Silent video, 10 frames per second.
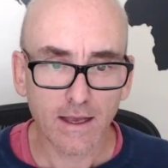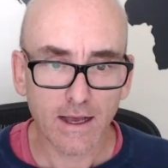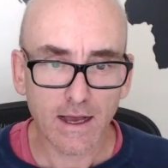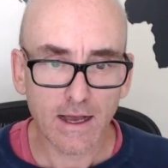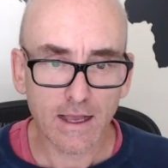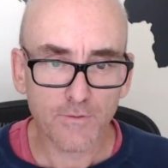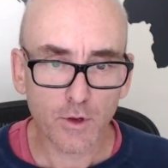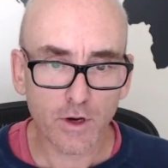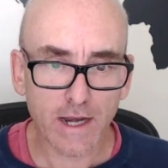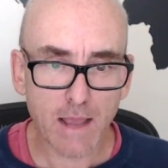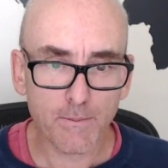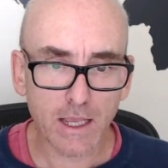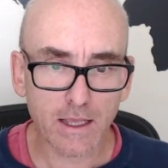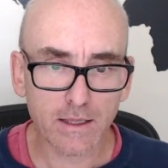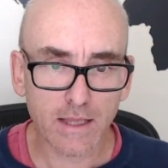If you're on
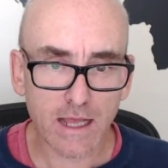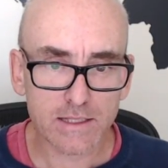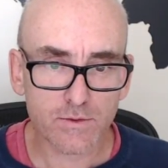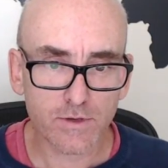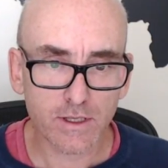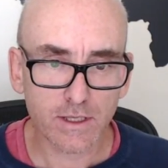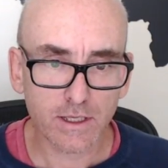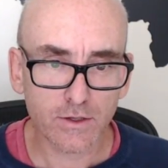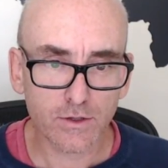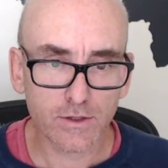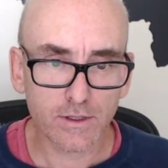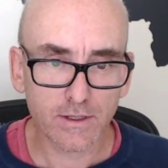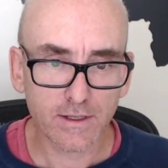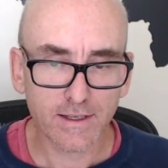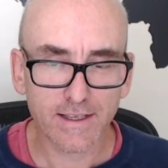NBN, that's really good.